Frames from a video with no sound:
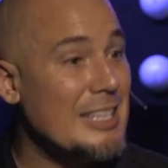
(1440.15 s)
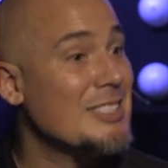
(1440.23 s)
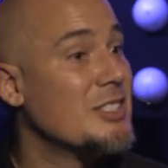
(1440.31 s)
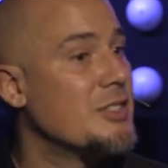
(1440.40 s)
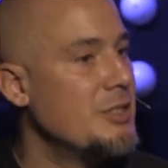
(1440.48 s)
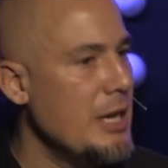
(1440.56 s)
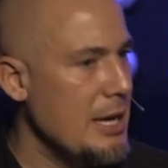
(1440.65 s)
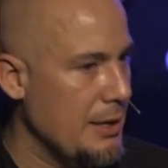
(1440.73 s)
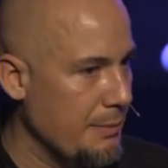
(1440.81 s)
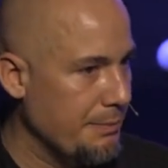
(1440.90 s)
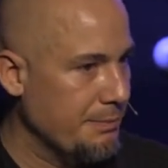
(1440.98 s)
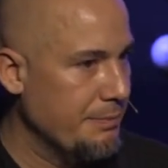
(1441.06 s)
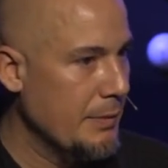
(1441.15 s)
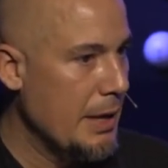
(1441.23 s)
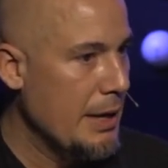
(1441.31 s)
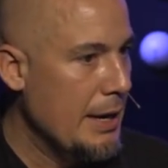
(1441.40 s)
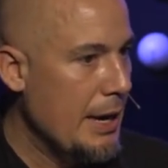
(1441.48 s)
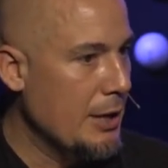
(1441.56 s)
It's sin.
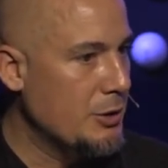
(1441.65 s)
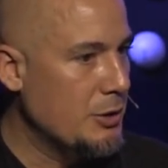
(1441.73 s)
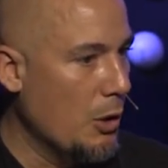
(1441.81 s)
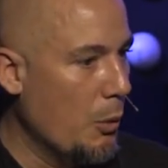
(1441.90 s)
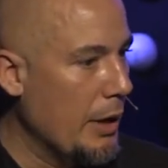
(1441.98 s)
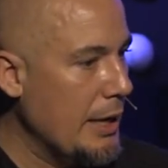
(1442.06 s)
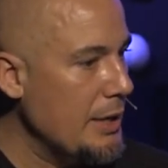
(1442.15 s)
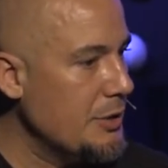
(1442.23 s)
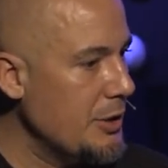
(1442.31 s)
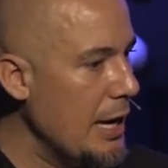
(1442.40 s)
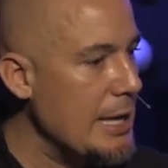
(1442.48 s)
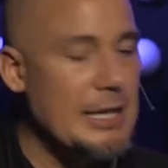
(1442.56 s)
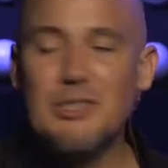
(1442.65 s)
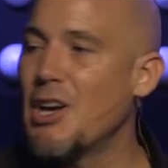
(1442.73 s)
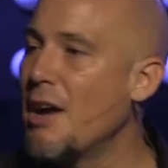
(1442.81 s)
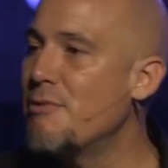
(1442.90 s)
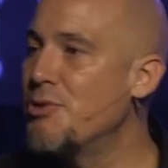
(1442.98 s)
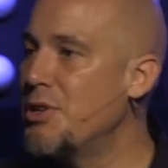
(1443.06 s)
And so what he's saying is,
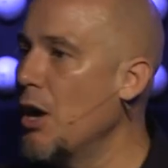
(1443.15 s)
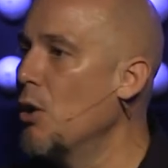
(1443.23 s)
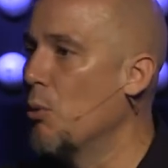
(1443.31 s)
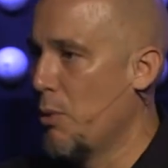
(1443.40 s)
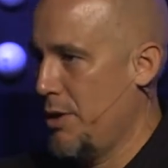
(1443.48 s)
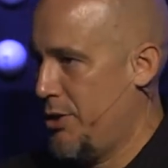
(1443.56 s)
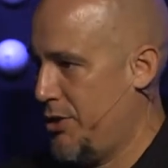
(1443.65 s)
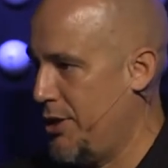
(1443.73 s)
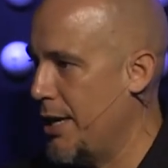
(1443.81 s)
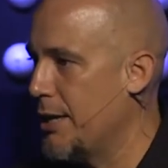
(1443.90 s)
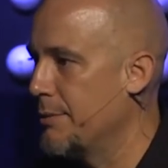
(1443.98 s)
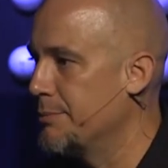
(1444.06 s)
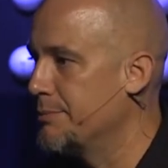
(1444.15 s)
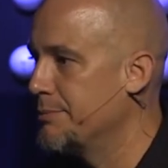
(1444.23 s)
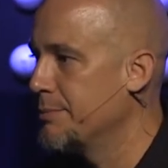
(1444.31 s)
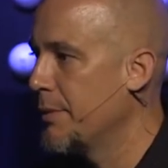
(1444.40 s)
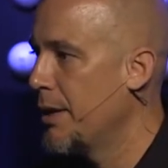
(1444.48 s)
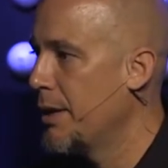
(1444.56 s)
I've dealt with sin.
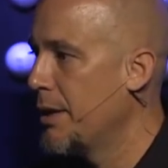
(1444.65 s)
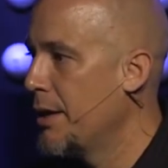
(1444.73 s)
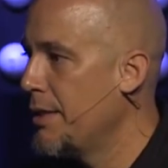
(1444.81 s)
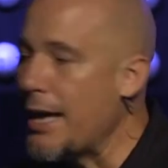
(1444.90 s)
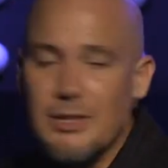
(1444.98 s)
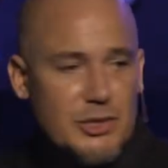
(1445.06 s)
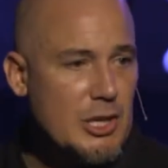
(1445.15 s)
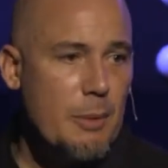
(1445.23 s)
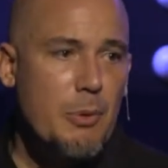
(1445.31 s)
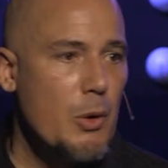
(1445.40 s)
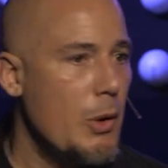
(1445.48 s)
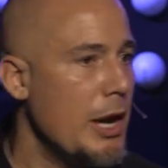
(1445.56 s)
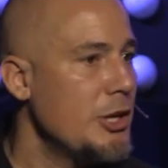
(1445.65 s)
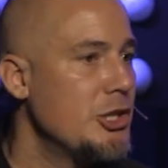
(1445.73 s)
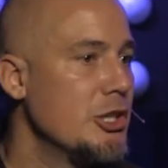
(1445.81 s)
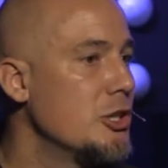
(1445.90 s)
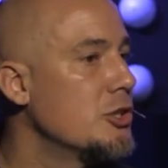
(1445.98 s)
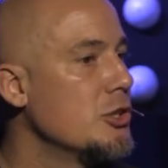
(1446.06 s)
That
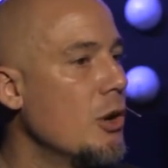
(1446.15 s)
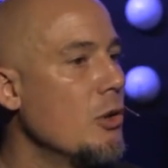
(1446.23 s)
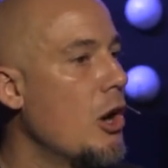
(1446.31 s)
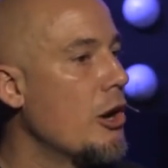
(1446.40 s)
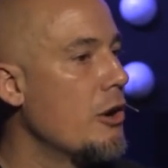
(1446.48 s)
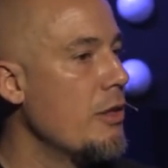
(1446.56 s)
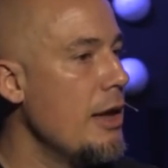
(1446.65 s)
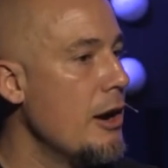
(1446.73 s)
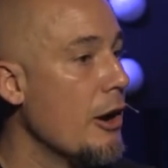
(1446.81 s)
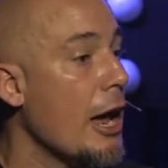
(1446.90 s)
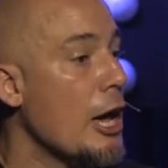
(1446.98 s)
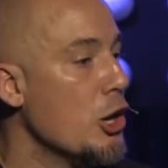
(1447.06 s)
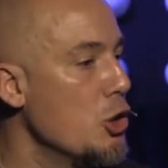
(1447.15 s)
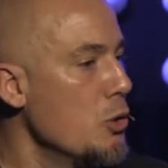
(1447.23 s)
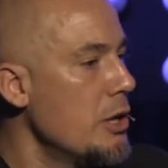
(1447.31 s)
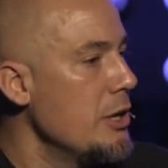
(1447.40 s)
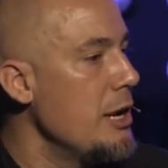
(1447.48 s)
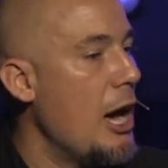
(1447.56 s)
separation is no longer there. You
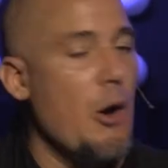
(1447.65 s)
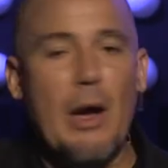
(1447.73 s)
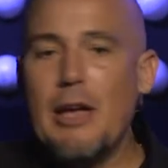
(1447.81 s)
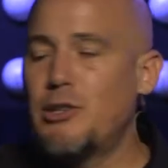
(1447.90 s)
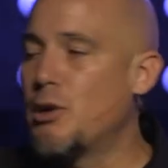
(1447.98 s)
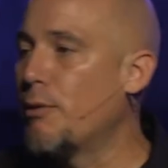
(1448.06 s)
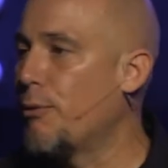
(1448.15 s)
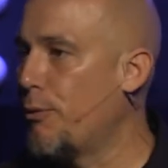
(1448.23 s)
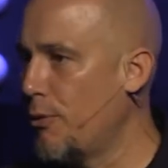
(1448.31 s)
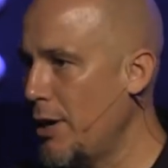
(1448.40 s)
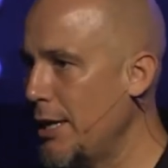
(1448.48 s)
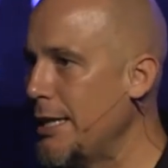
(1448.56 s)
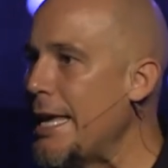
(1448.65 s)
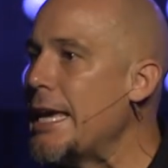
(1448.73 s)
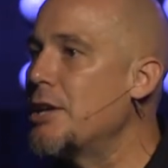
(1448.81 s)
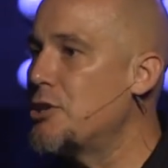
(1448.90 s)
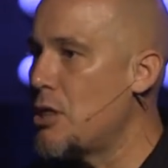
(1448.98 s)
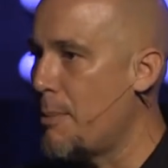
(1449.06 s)
can now enter freely
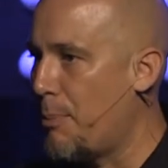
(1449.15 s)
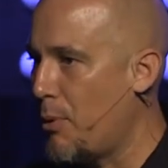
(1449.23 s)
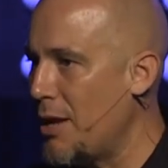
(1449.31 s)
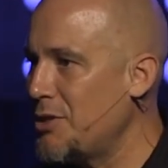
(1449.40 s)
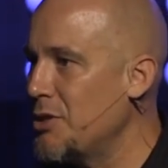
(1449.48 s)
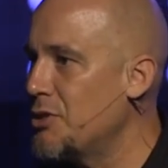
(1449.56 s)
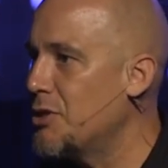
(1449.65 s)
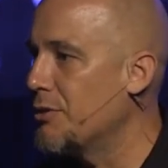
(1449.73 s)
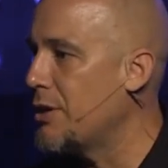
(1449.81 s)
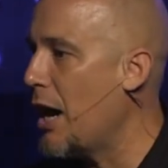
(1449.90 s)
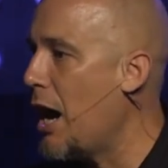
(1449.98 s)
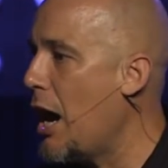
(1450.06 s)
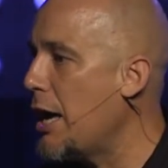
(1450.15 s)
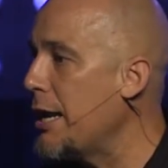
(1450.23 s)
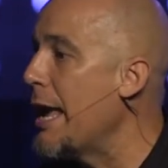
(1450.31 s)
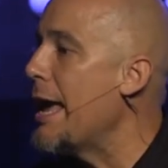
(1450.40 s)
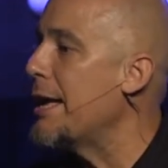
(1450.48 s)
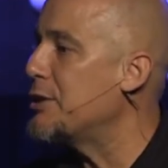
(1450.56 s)
into the presence of God
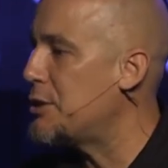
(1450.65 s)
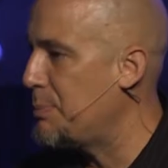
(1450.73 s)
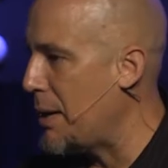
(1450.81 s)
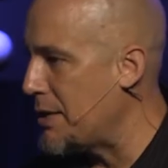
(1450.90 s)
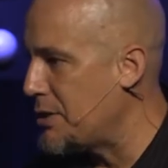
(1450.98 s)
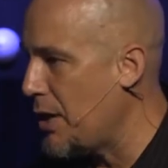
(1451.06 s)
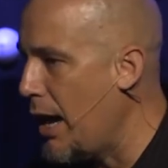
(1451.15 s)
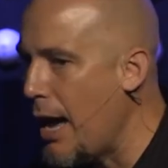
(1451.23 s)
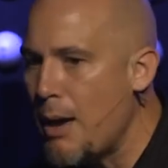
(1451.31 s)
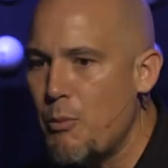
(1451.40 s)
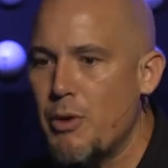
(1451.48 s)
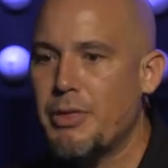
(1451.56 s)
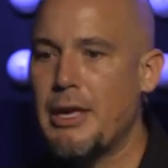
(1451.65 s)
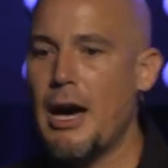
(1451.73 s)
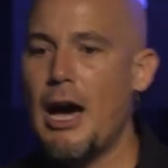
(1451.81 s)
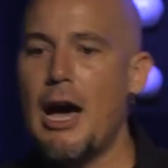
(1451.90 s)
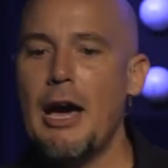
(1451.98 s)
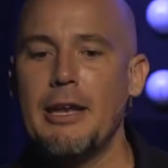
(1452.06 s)
and spend time with
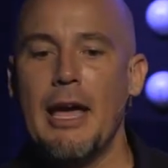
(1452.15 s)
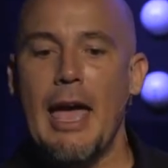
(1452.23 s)
God,